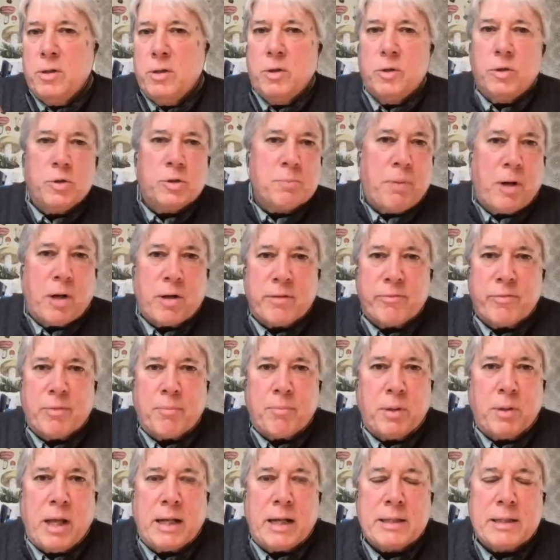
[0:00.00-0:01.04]
who's part of a
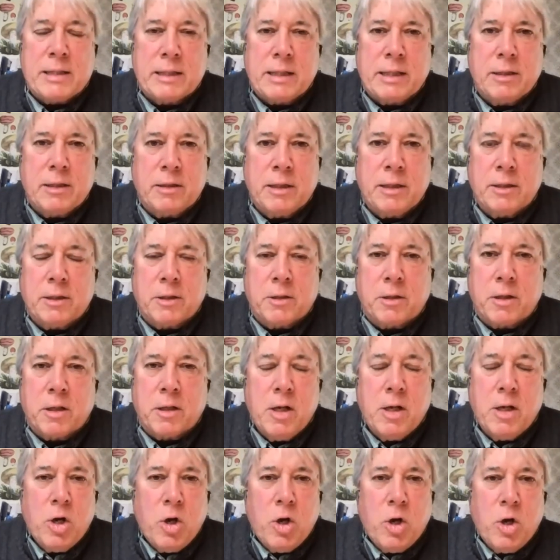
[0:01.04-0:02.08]
plot to kill Hitler.
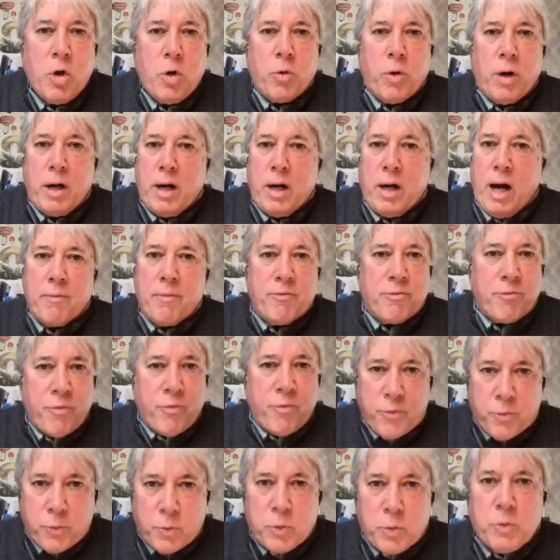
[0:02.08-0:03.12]

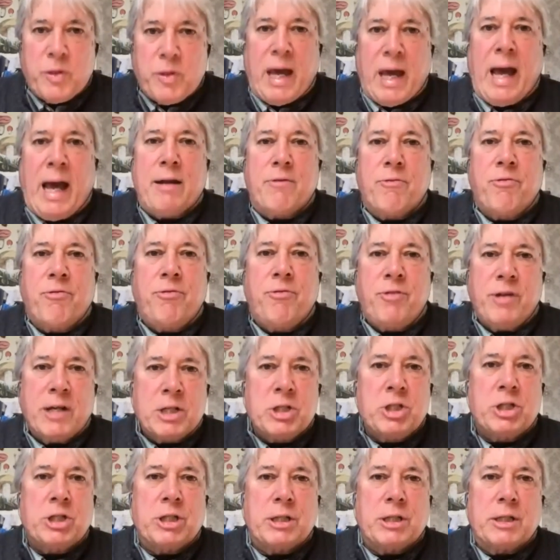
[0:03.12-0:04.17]
Through that
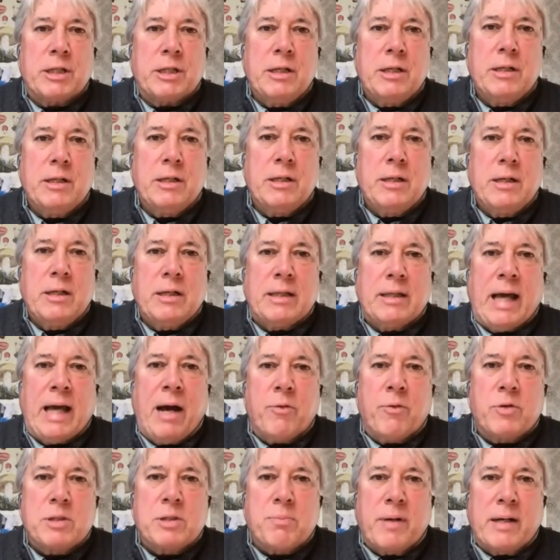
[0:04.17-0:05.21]
fiction,
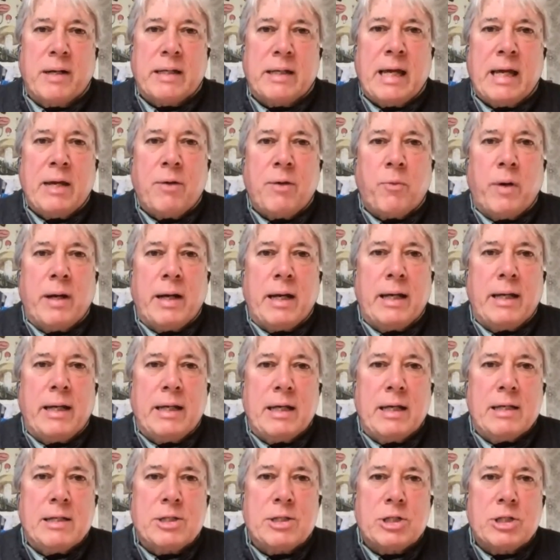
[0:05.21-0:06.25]
that was my gateway
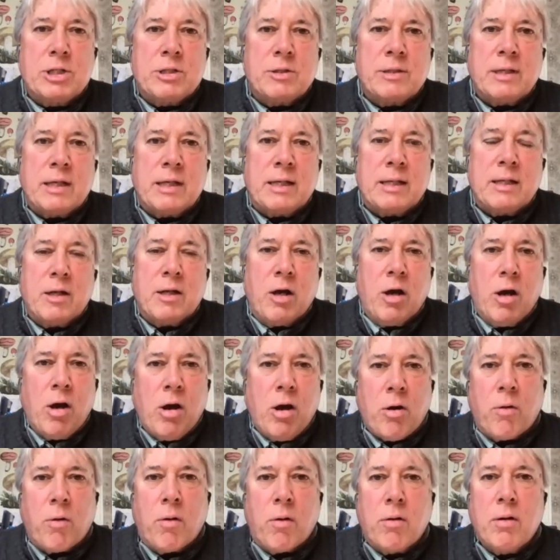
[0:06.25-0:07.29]
into then,
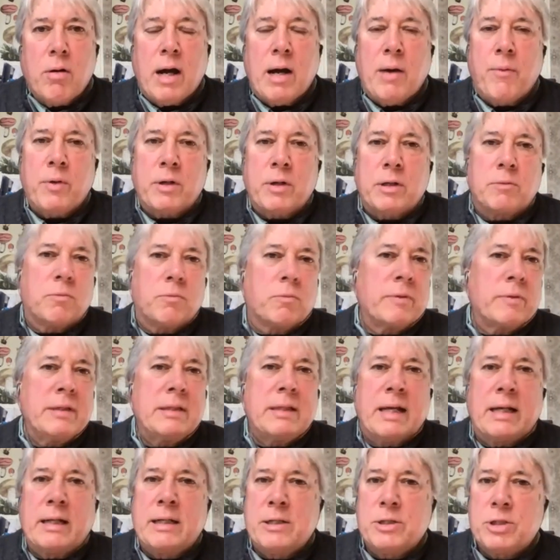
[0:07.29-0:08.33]
oh, I want to read
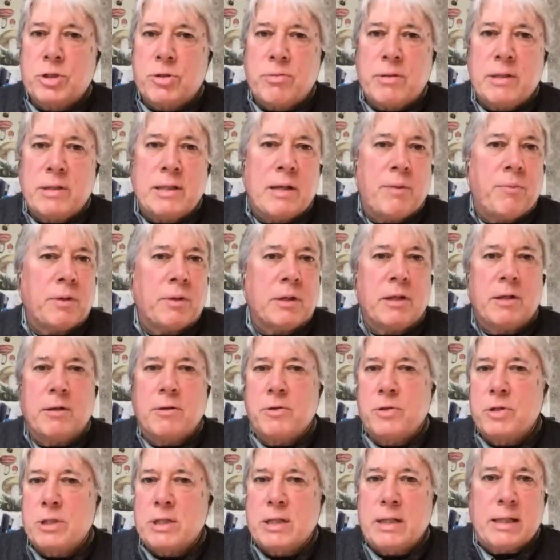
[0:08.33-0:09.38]
that history. I want to
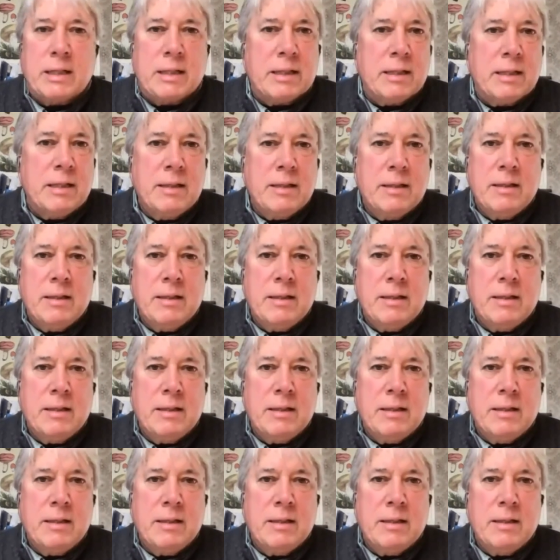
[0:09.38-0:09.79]
understand